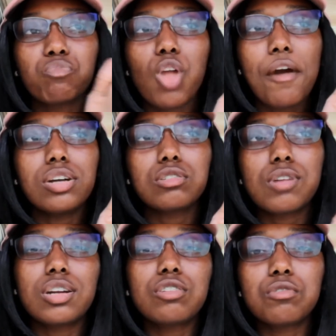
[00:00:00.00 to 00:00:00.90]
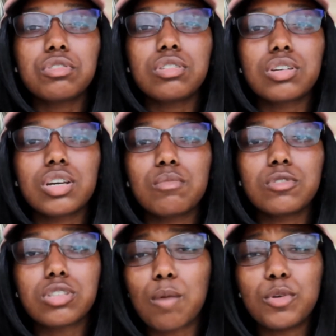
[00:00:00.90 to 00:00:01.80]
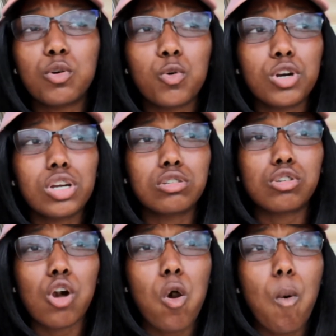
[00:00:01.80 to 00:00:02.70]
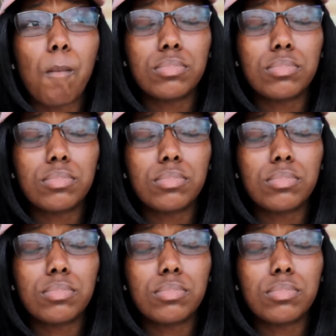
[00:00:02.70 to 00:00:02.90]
Alright, so I didn't know that the camera stopped recording, so